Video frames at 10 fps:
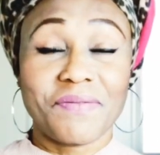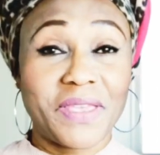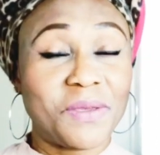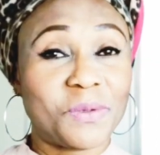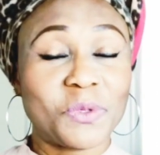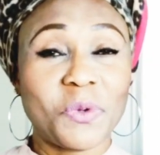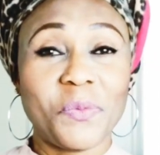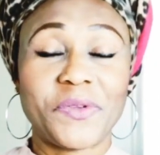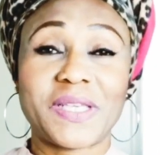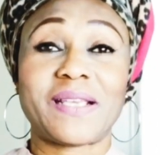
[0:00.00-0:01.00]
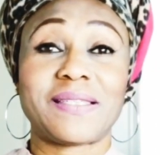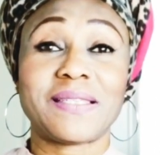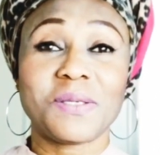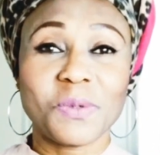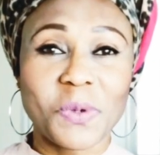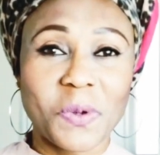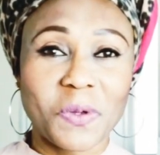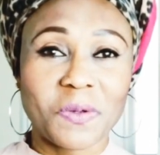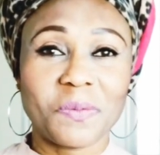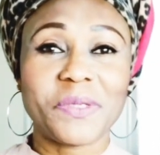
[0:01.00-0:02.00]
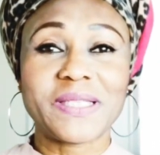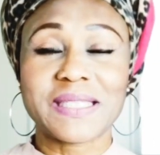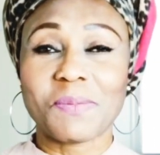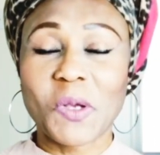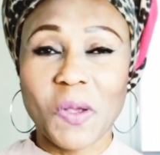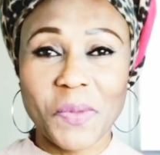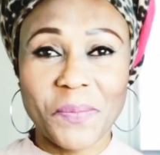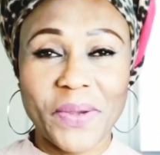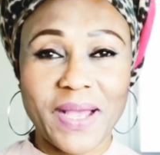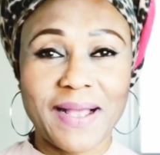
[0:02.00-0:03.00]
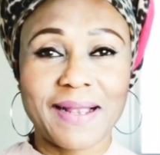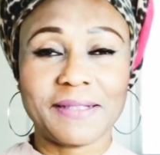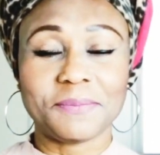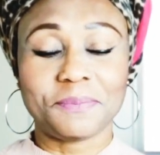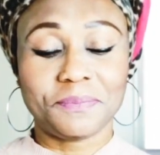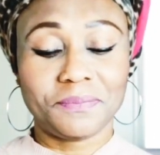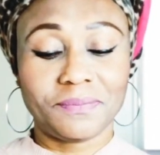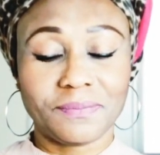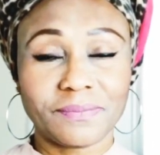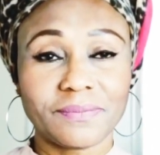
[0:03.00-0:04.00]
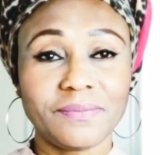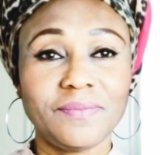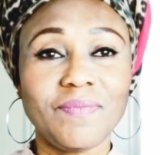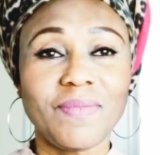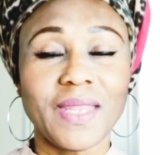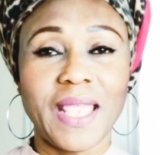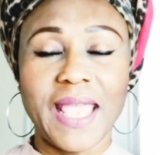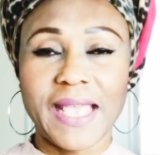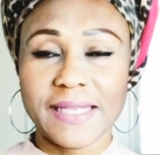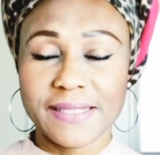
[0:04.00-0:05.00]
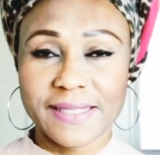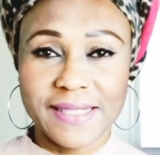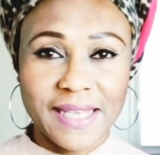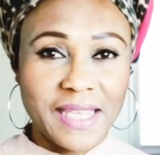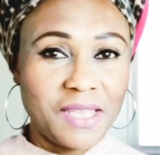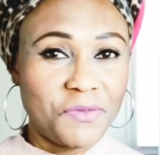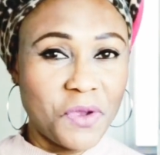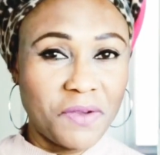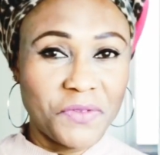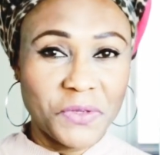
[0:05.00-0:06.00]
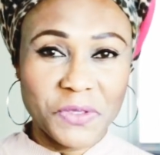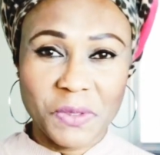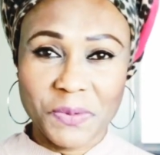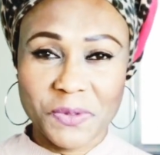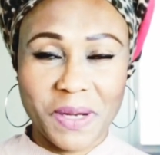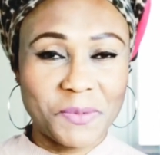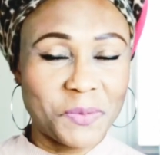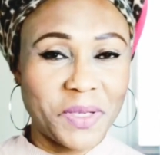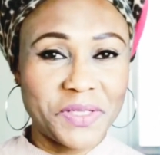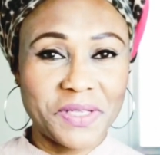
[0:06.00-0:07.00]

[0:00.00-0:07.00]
thank you so much. I see you all. Please keep coming back. And if you have not subscribed to my